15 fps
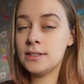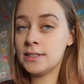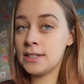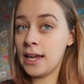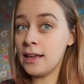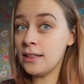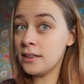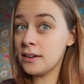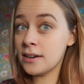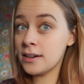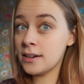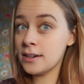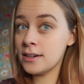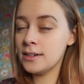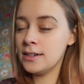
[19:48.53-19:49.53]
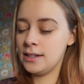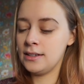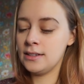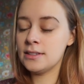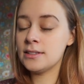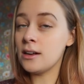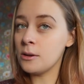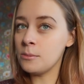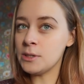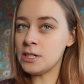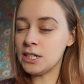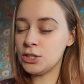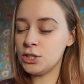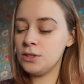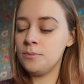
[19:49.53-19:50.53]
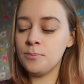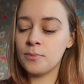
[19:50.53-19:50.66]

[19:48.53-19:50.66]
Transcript: Taylor, sock mortician.